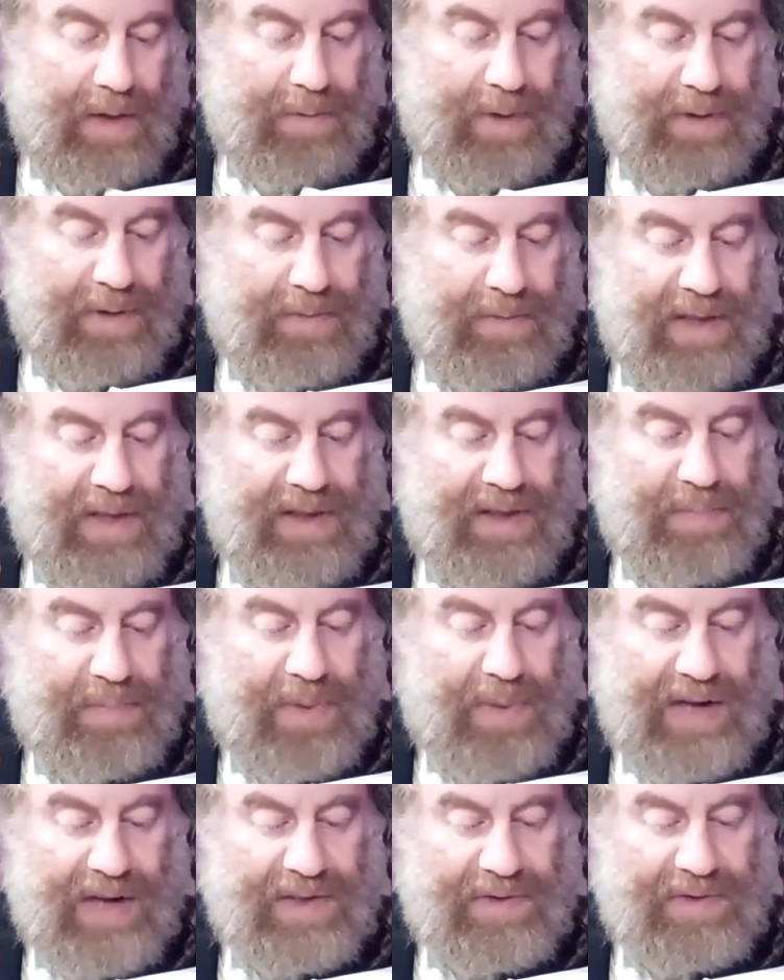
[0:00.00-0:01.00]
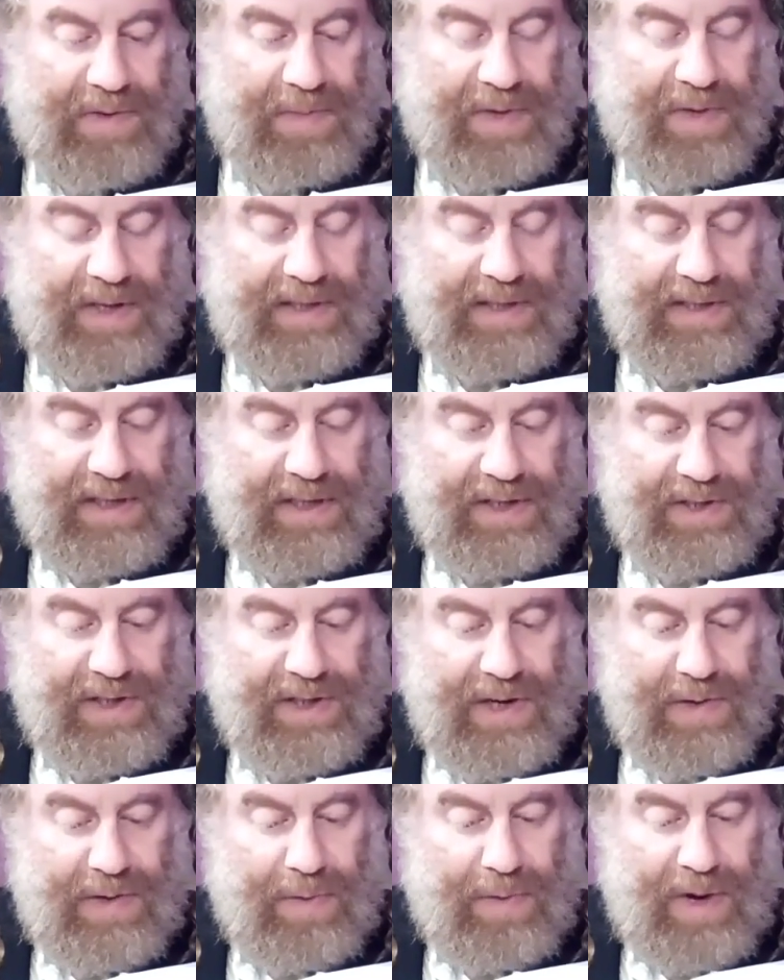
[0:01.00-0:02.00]
When one departs from his
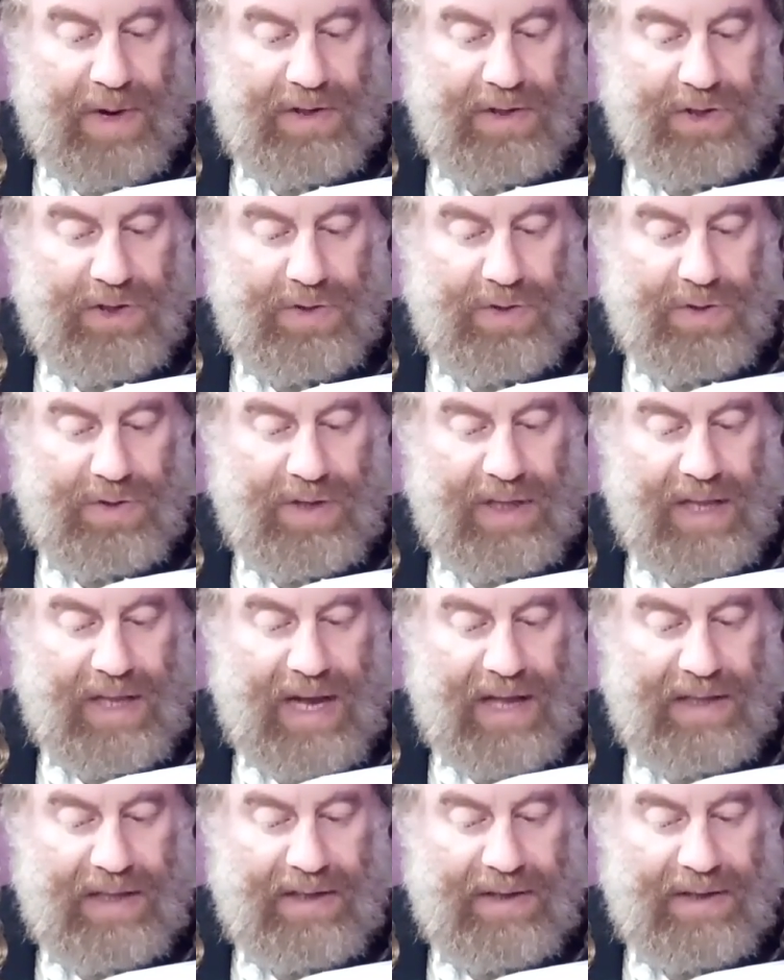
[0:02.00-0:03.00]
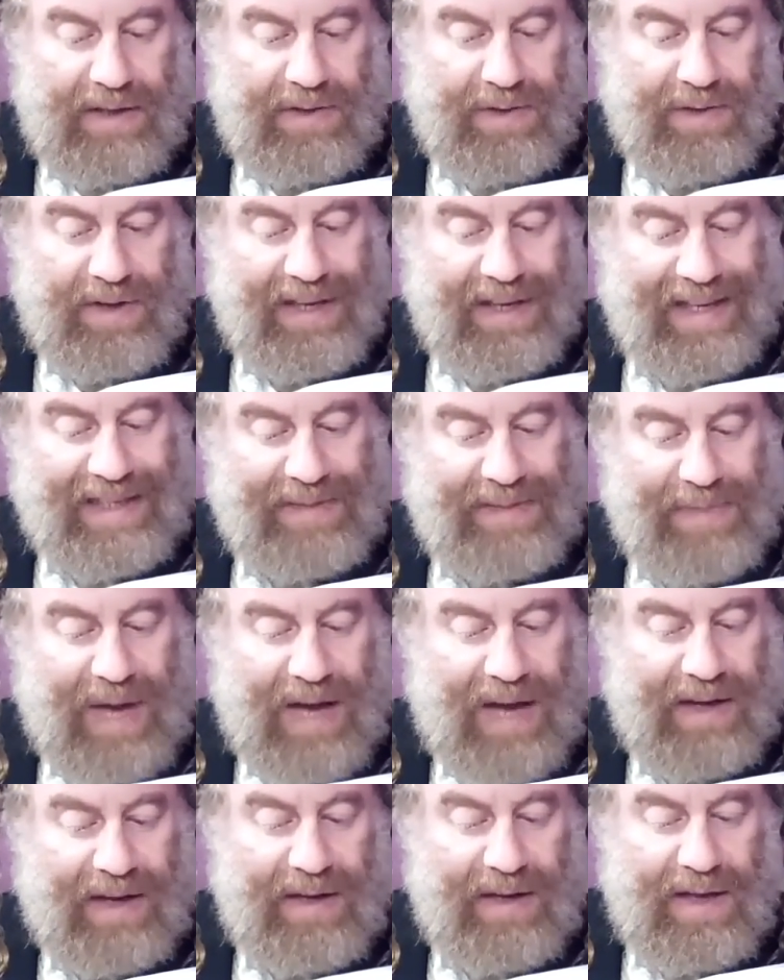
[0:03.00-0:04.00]
teacher, one should not turn his
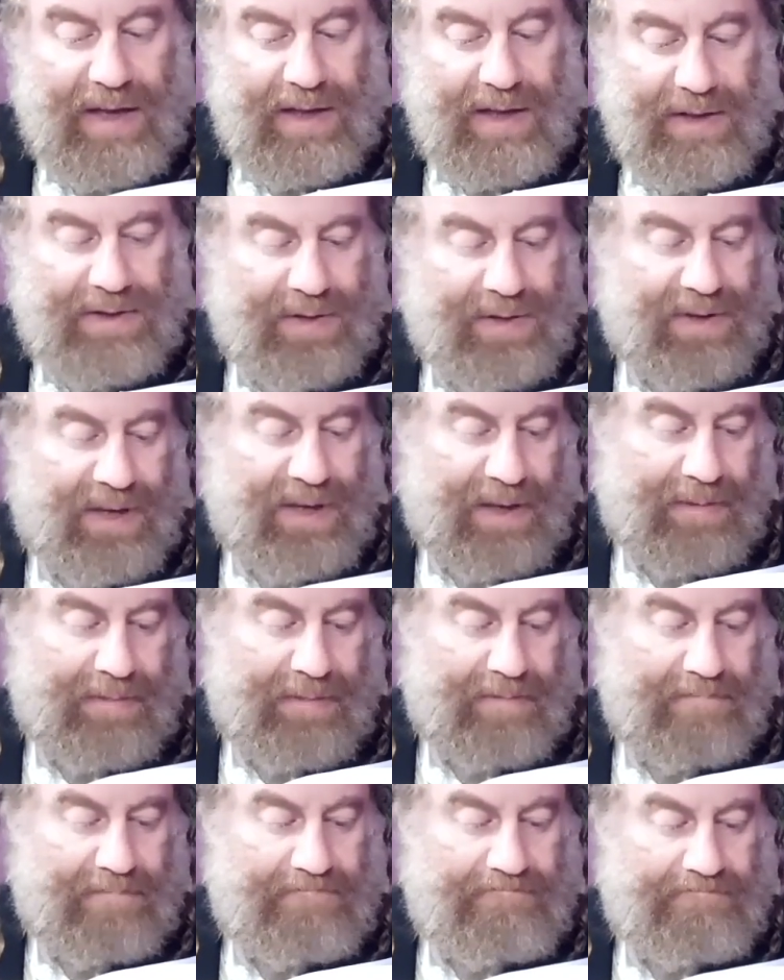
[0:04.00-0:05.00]
back to him.